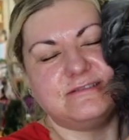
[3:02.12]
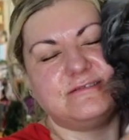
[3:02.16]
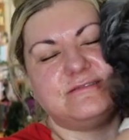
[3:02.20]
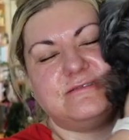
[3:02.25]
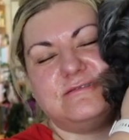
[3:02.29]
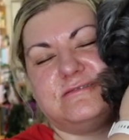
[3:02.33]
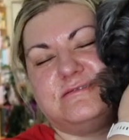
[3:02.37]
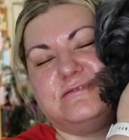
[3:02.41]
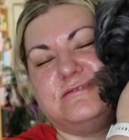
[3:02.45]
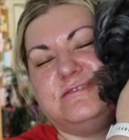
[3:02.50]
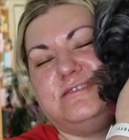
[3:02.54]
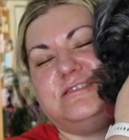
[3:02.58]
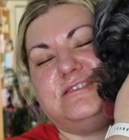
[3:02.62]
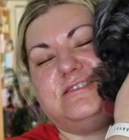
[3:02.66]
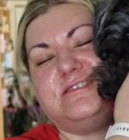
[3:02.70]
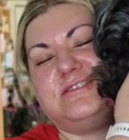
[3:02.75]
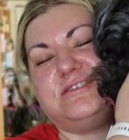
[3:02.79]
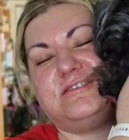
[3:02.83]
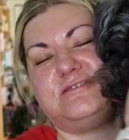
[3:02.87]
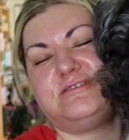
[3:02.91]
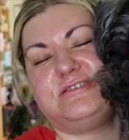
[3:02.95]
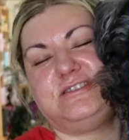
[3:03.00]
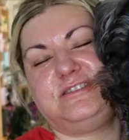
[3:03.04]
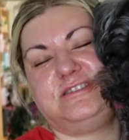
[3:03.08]
Oh, you're
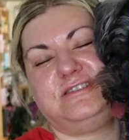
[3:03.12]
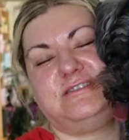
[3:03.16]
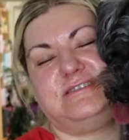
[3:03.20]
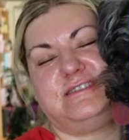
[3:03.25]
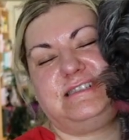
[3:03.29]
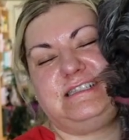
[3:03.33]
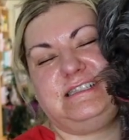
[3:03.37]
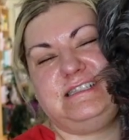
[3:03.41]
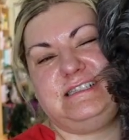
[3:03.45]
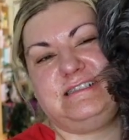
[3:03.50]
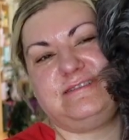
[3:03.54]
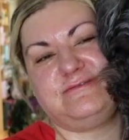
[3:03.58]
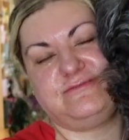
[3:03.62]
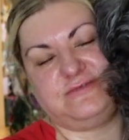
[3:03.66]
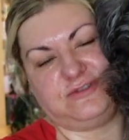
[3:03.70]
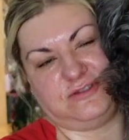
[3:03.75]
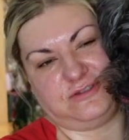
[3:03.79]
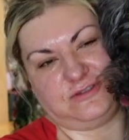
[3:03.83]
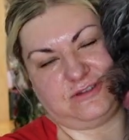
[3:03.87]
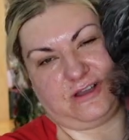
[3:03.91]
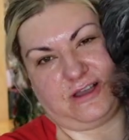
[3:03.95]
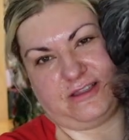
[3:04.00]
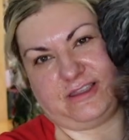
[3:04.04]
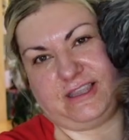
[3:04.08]
so cute. I love
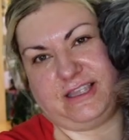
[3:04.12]
you. I